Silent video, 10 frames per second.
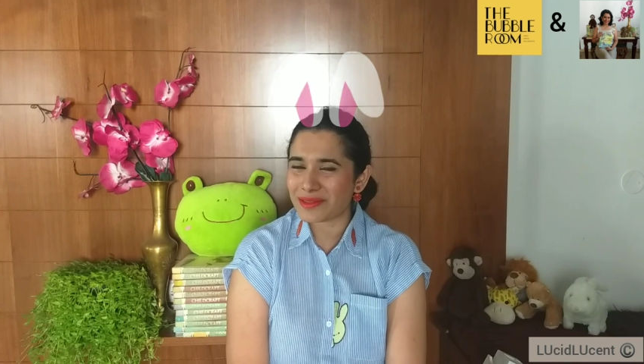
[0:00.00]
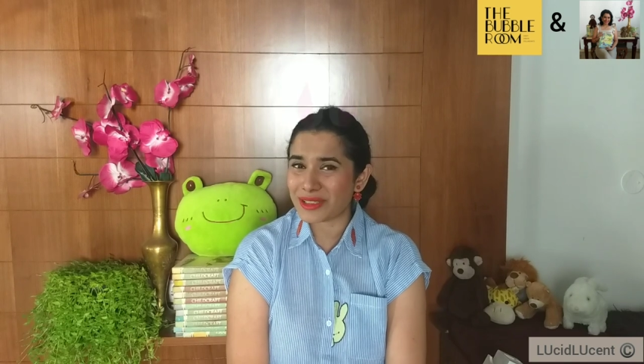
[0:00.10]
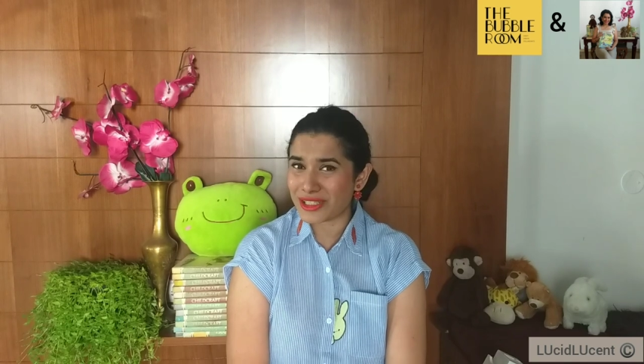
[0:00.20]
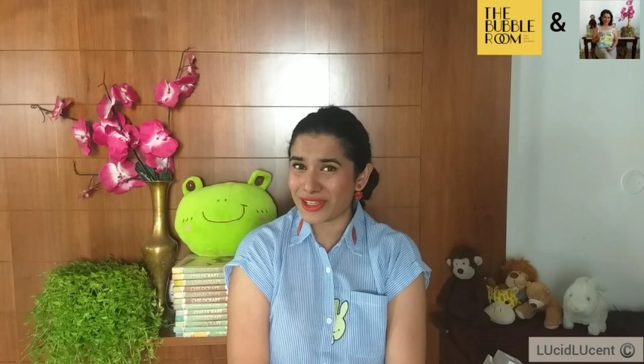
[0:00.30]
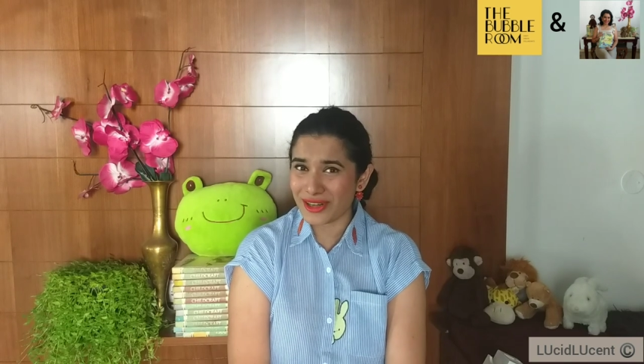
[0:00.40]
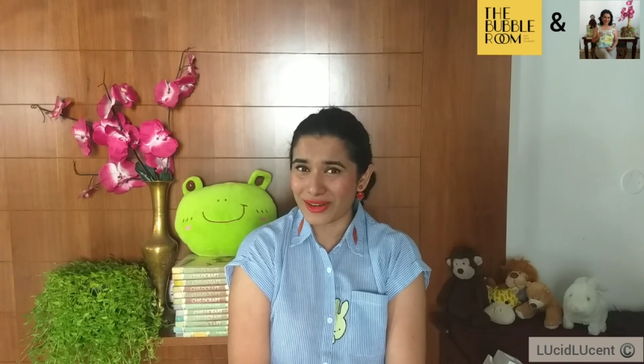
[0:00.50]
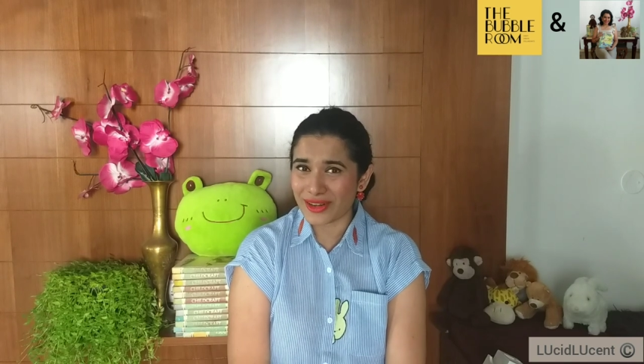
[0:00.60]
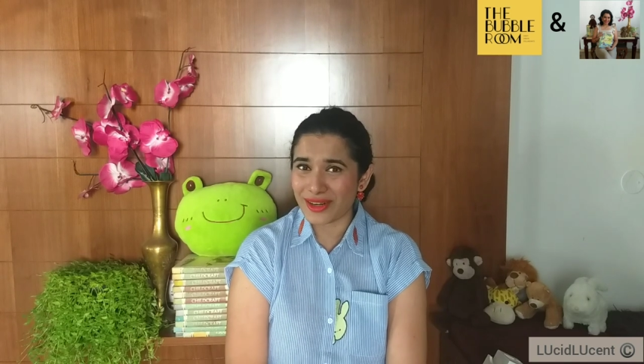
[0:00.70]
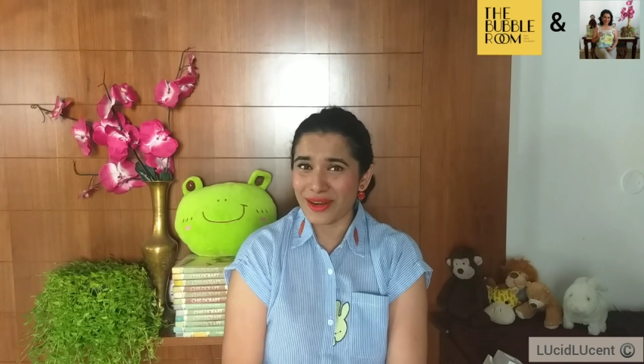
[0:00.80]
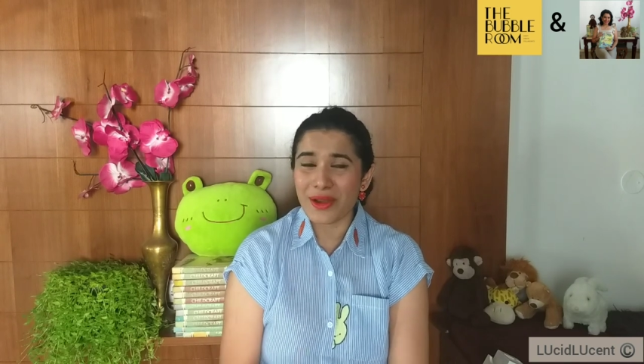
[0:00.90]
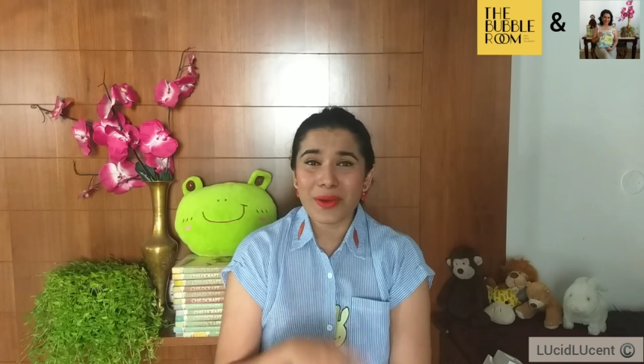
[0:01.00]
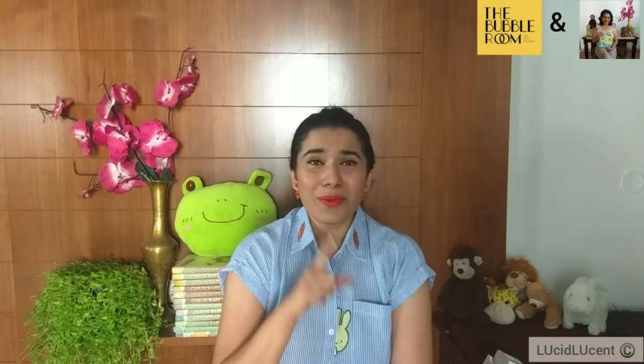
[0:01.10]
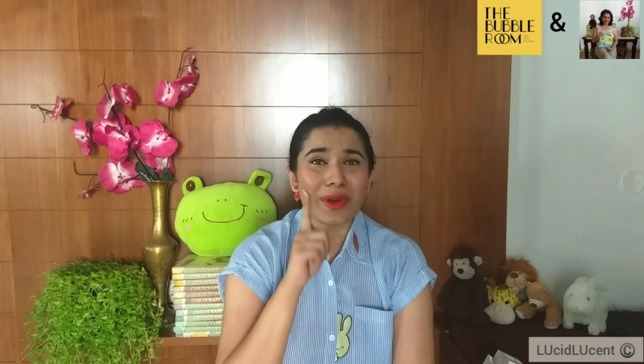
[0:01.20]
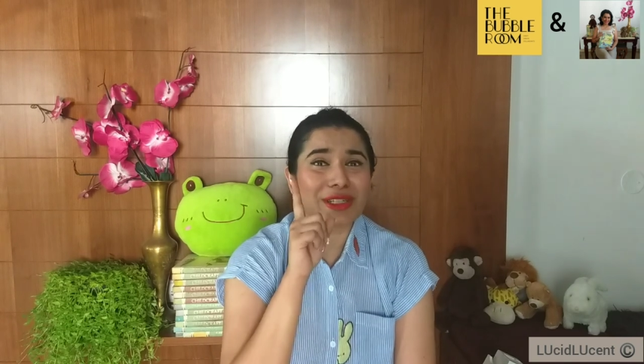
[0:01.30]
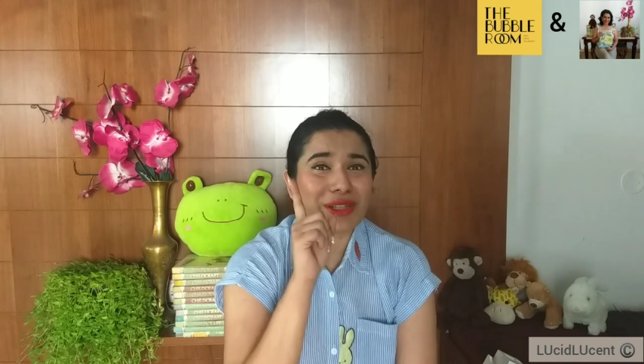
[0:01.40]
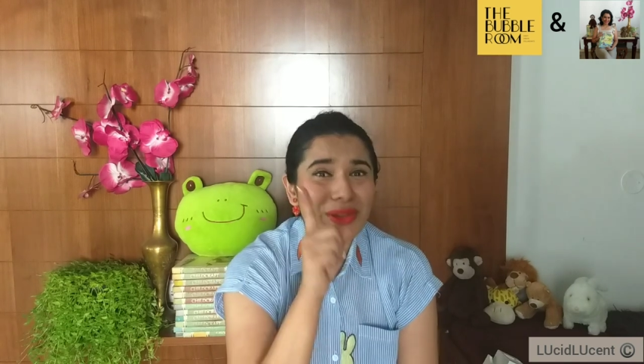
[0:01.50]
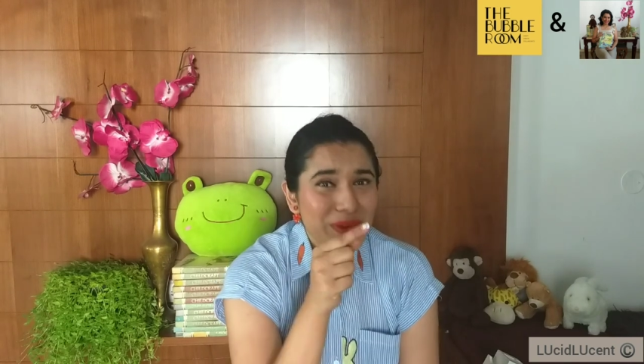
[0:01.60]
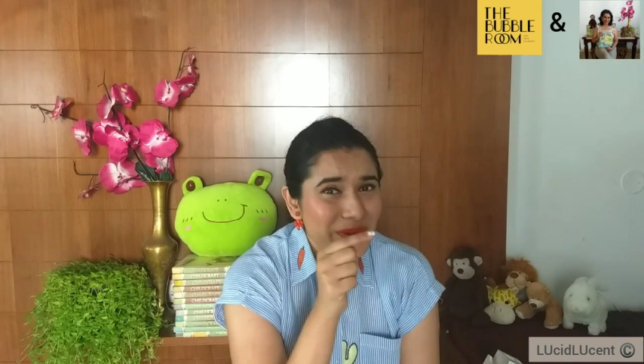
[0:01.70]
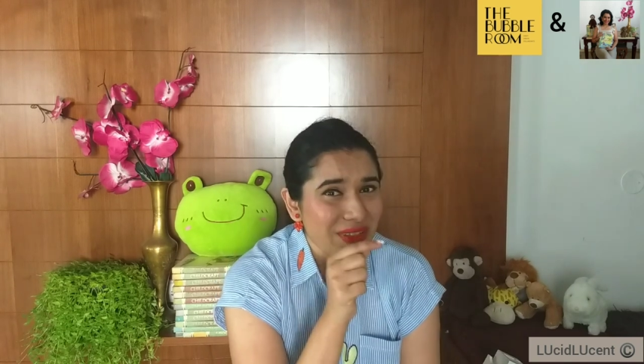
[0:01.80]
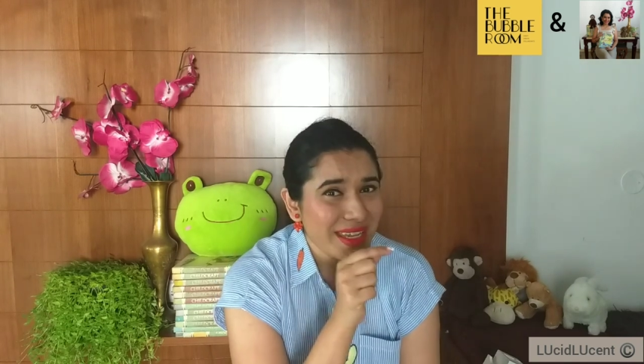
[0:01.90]
But children, what do
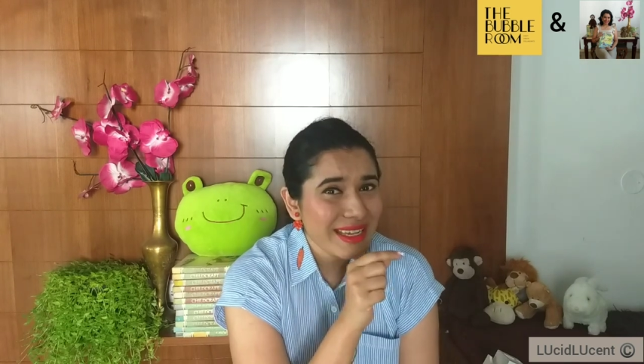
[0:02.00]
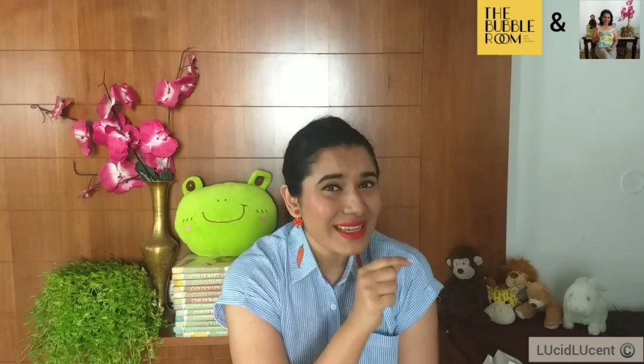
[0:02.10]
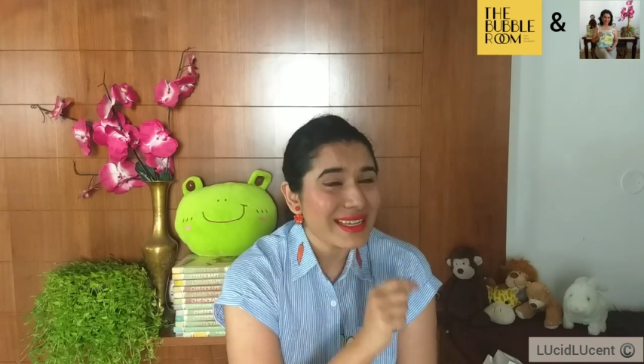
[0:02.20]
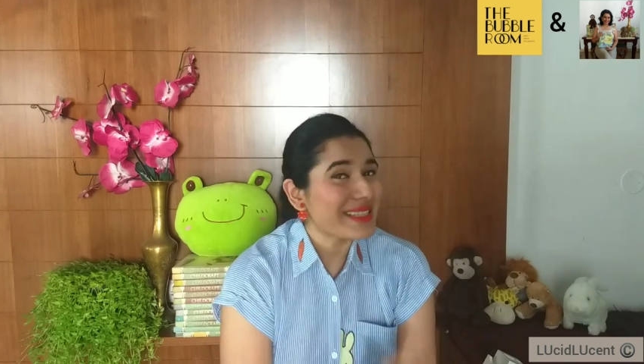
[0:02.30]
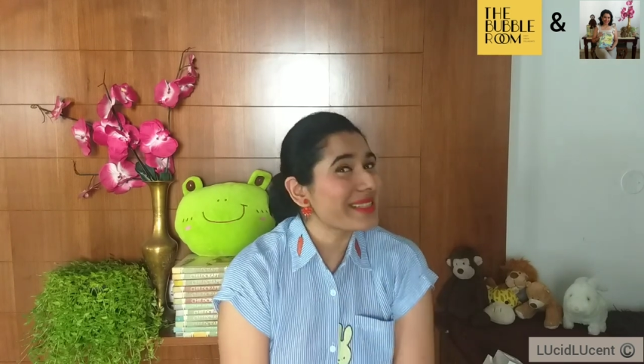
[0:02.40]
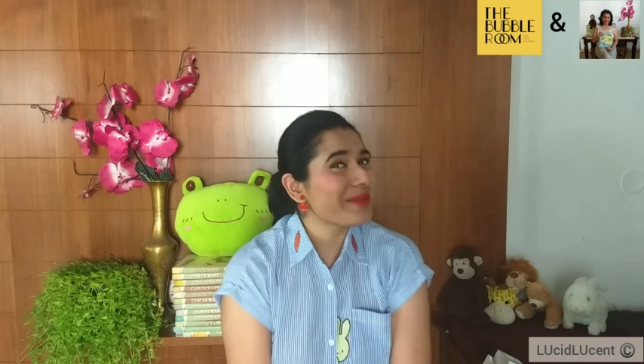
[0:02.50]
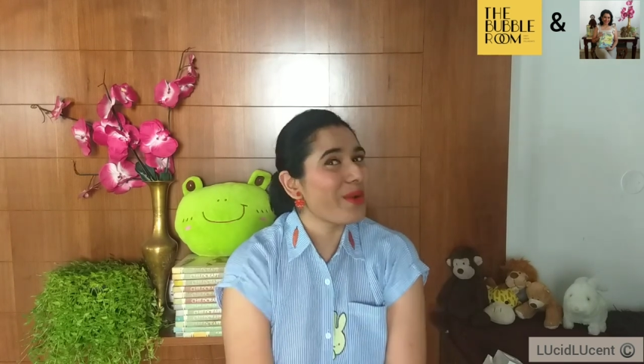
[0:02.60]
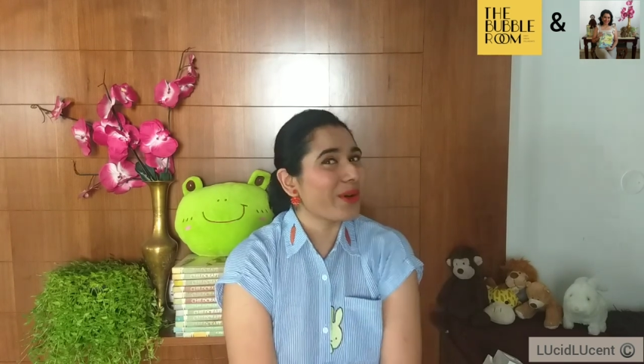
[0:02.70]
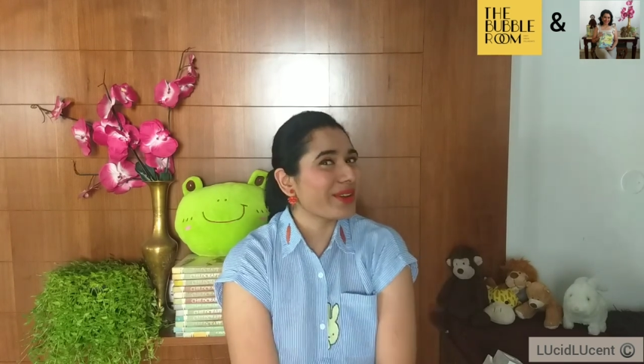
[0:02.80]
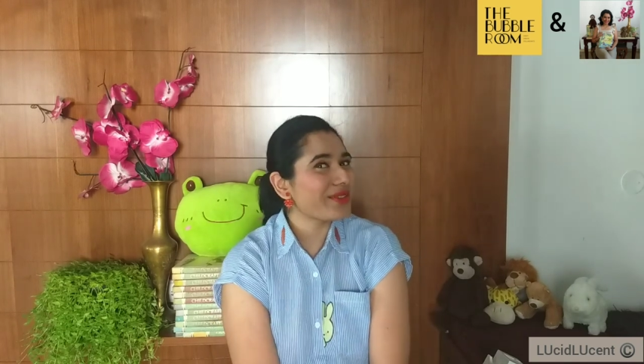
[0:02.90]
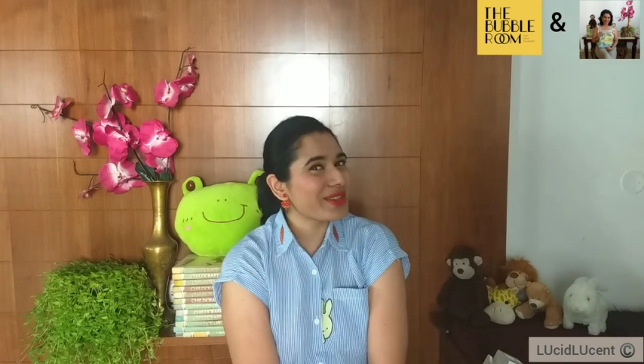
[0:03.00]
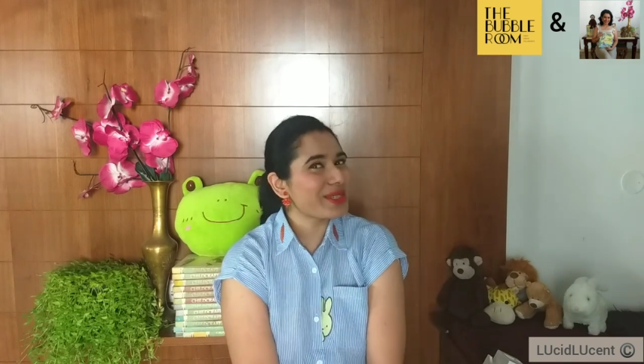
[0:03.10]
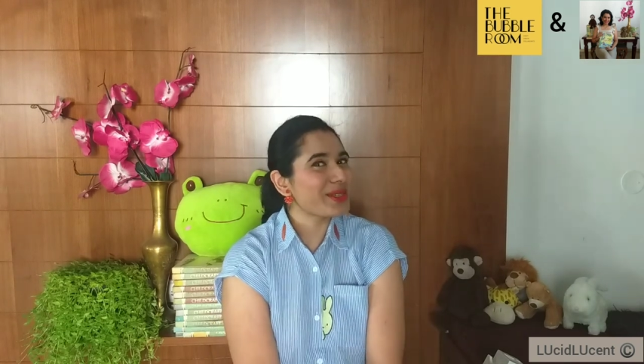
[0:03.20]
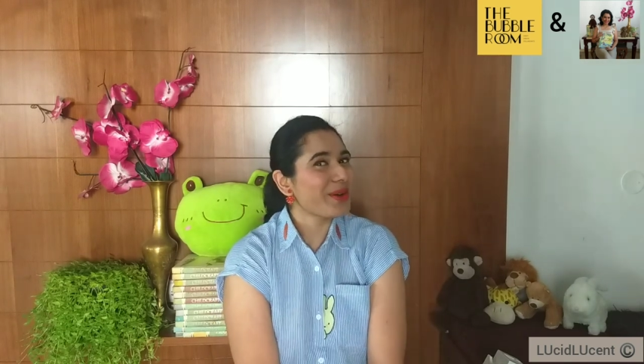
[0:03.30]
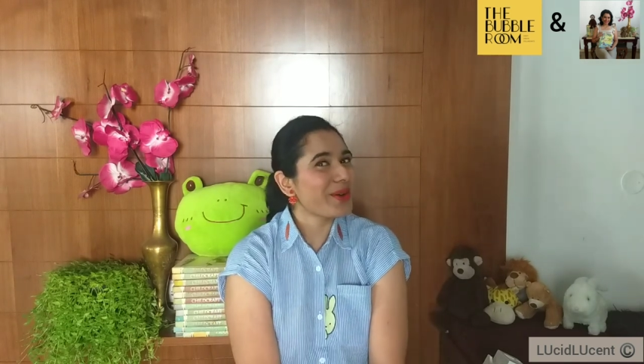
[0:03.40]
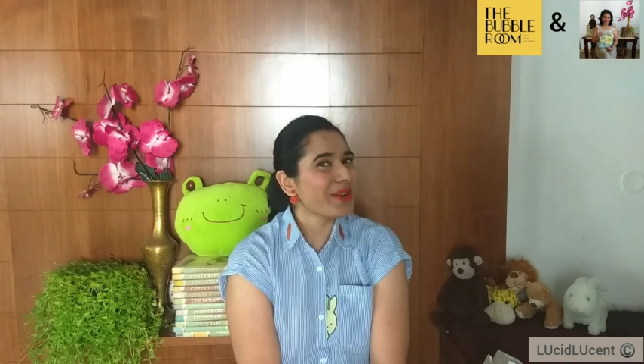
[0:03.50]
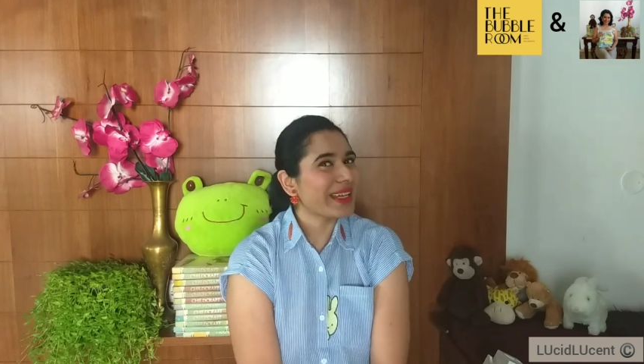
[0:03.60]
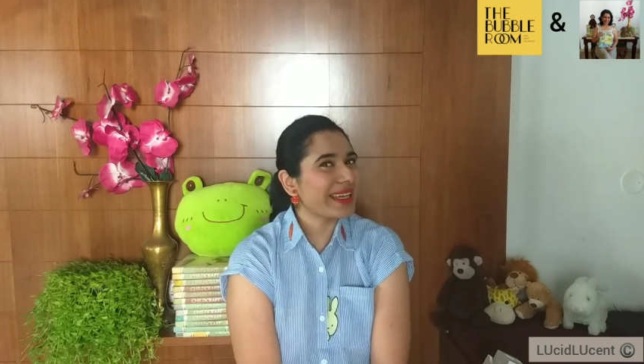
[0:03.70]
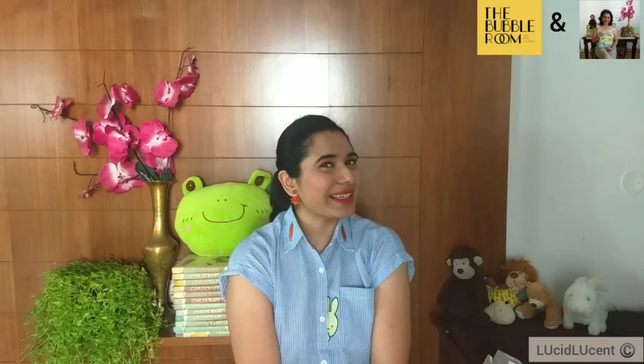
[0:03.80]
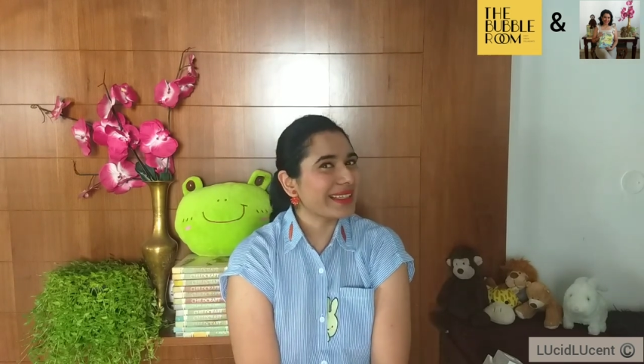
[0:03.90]
you think is the moral of the
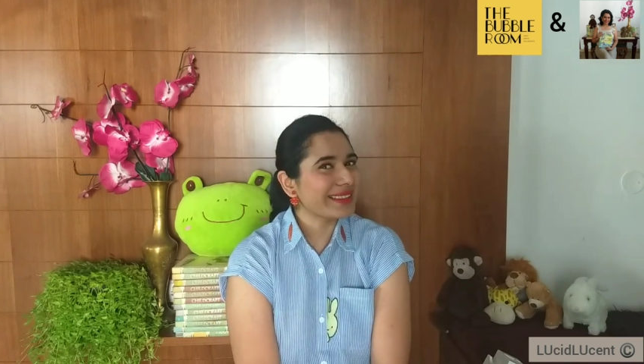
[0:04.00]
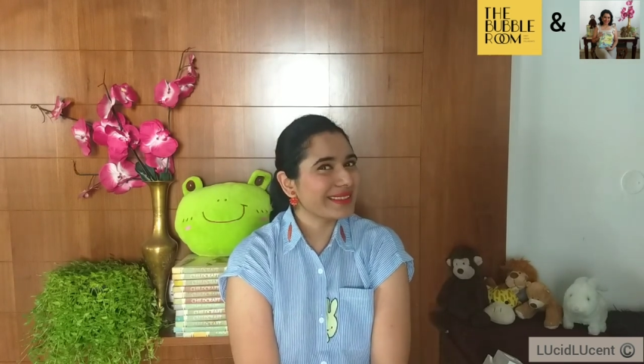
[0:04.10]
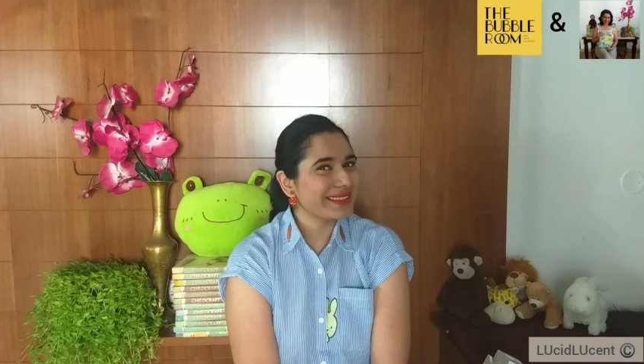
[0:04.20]
story?